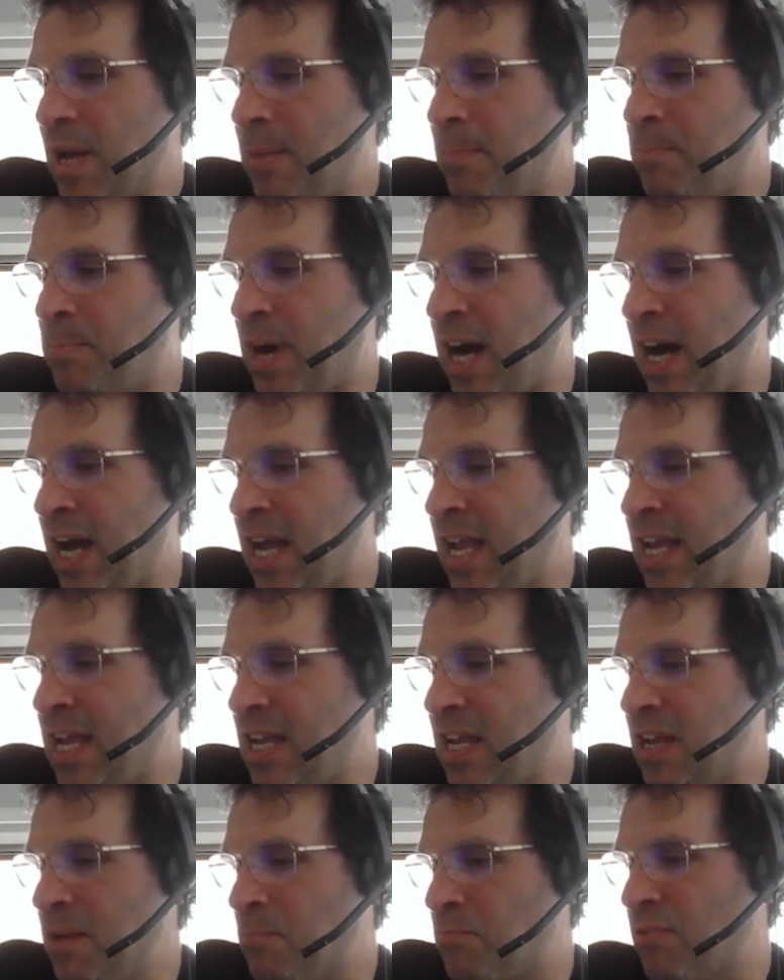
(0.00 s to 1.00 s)

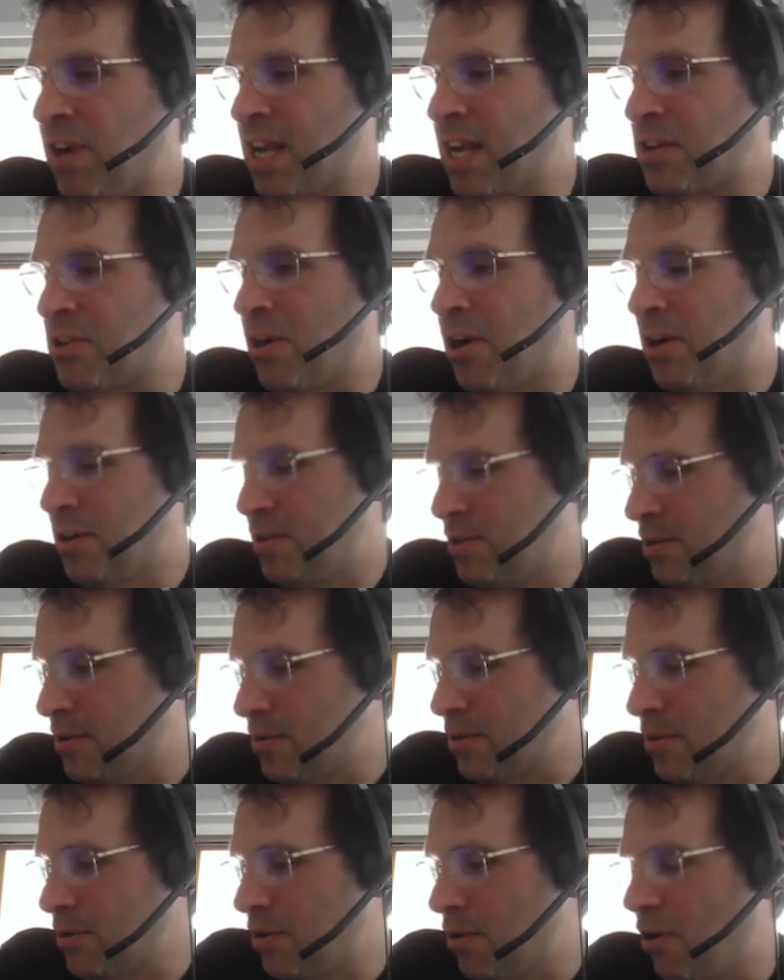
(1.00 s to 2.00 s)
by Brett
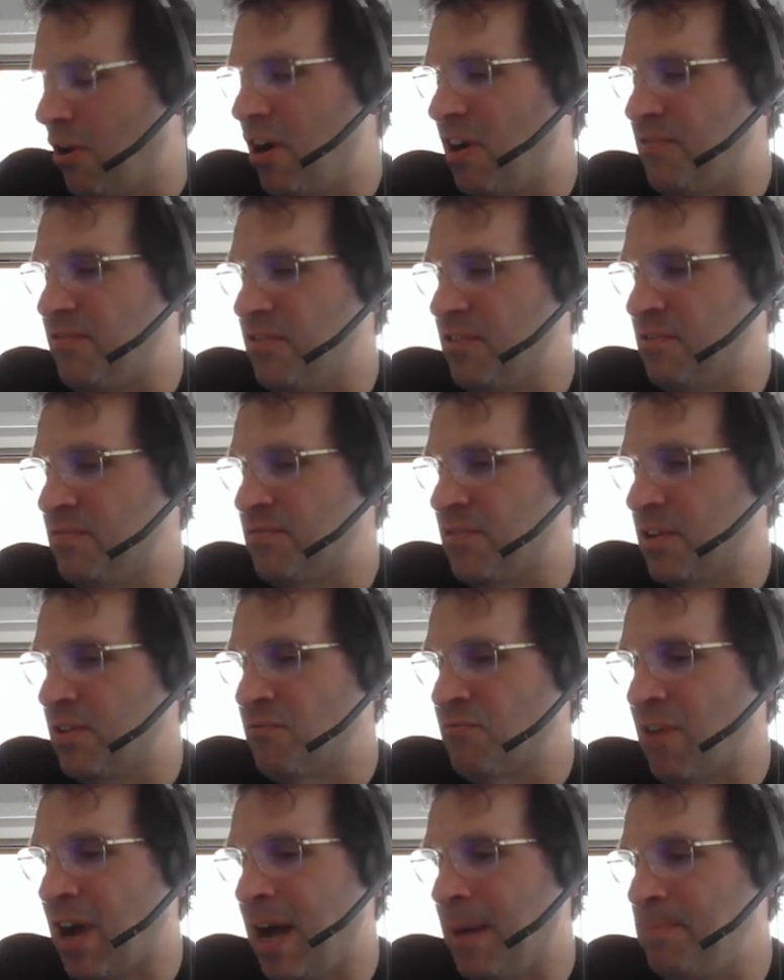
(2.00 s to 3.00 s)
Gardner off of
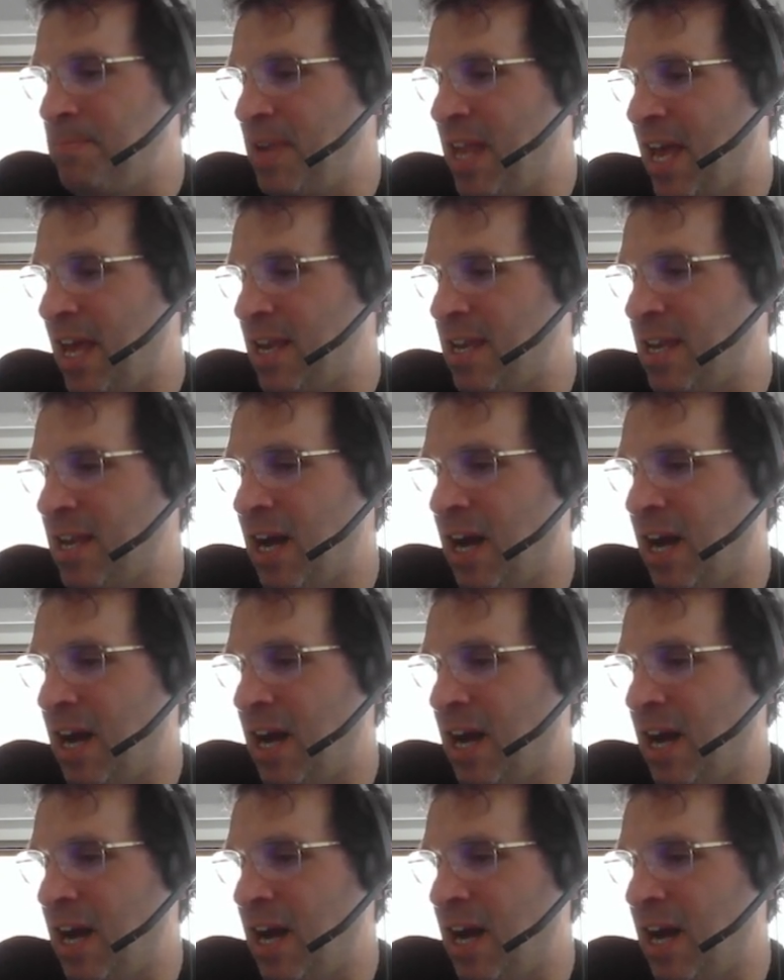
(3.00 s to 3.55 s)
Rob Nen.